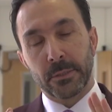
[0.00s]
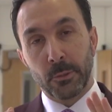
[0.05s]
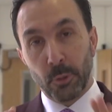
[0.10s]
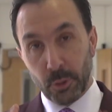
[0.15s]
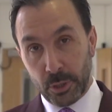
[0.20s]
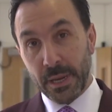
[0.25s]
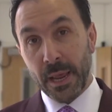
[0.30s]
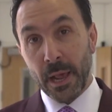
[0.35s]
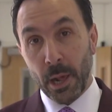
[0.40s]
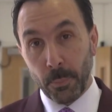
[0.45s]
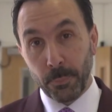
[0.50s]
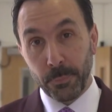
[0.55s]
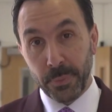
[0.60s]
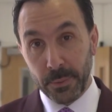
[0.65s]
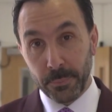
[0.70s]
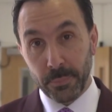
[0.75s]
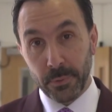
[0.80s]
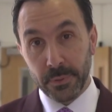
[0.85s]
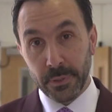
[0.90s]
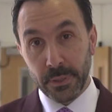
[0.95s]
in order to help
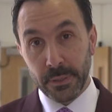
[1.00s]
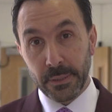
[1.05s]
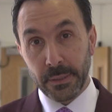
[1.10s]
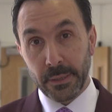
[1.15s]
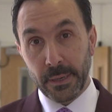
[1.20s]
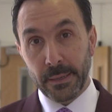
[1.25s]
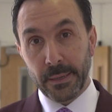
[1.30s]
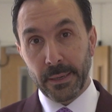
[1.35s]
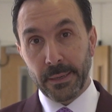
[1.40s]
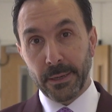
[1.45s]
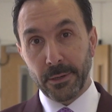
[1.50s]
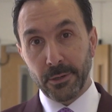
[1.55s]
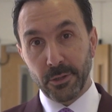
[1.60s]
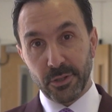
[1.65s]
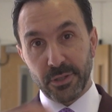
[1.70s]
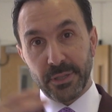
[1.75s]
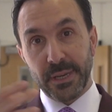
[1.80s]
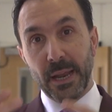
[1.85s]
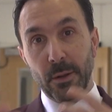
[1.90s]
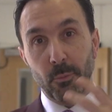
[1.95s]
people and
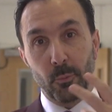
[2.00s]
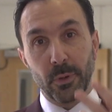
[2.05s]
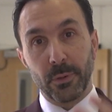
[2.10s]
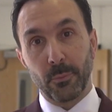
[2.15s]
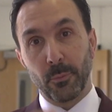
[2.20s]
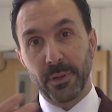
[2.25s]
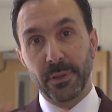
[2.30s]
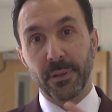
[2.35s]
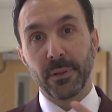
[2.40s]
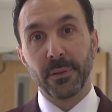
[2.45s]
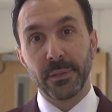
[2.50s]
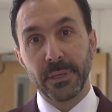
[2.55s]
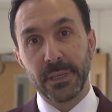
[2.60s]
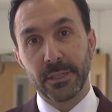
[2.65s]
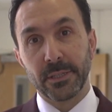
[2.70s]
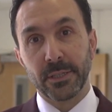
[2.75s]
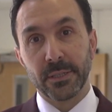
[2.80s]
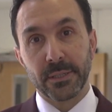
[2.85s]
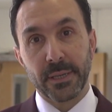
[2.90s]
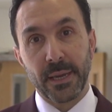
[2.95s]
understand what they'll
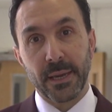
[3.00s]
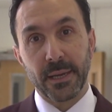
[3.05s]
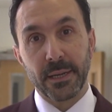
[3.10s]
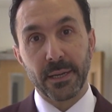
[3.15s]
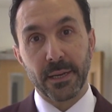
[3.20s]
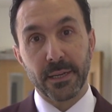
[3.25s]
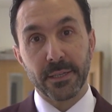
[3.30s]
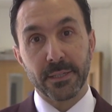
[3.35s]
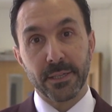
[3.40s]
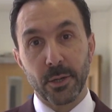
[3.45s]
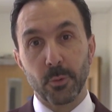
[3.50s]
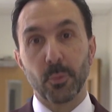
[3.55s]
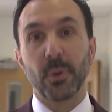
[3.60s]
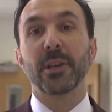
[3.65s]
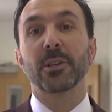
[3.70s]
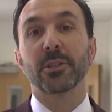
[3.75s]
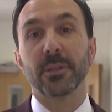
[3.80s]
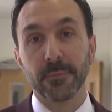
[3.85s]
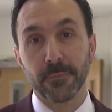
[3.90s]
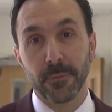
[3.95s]
need to take into
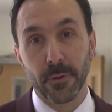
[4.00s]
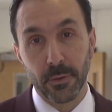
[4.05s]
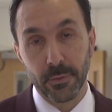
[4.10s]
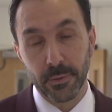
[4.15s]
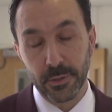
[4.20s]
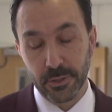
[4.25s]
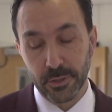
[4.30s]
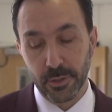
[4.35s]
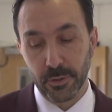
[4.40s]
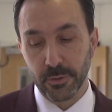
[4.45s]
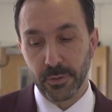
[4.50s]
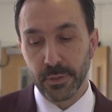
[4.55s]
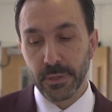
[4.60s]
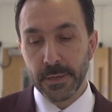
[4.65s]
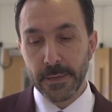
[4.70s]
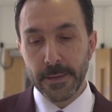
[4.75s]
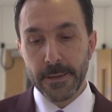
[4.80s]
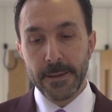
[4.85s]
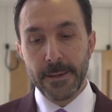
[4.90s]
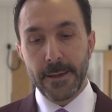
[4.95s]
consideration following
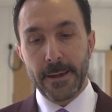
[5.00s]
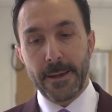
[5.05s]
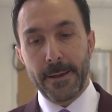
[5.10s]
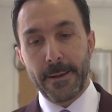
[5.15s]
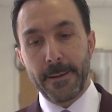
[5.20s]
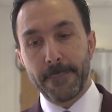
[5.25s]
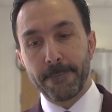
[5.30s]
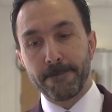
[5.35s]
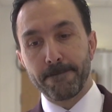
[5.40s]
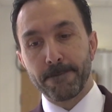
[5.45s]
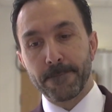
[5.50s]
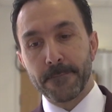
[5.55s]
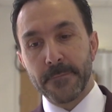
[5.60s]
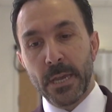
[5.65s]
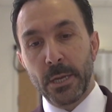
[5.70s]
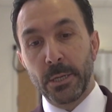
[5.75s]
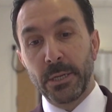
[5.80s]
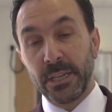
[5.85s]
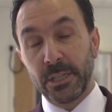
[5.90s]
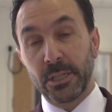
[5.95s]
surgery, you
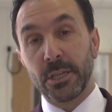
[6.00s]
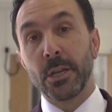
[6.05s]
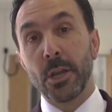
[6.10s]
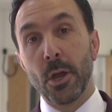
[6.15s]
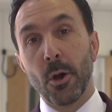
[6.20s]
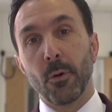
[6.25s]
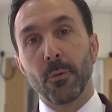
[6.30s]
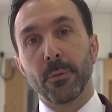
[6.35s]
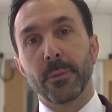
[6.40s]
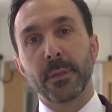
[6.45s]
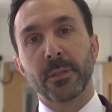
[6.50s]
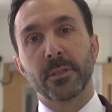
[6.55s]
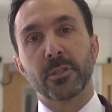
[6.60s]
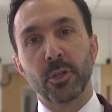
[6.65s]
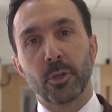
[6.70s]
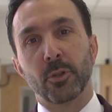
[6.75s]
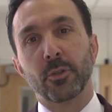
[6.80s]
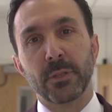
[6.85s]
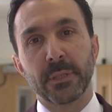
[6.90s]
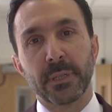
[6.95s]
need to know that
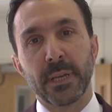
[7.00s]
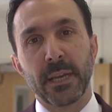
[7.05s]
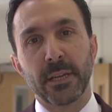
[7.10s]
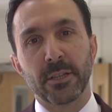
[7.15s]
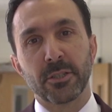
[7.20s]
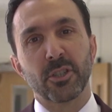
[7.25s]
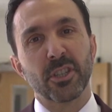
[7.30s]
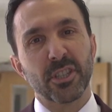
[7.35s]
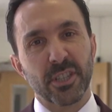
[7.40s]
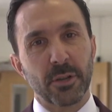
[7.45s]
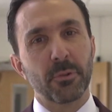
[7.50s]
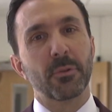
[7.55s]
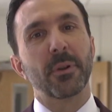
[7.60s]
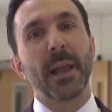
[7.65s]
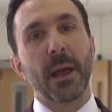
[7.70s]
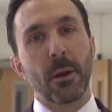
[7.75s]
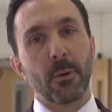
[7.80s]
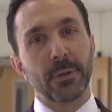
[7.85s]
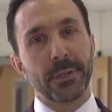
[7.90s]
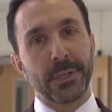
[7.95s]
surgery takes just under
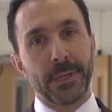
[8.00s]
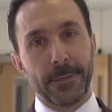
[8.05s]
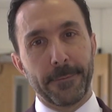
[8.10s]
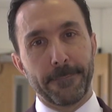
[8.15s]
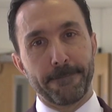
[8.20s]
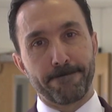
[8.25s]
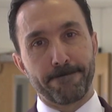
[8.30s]
an hour to do.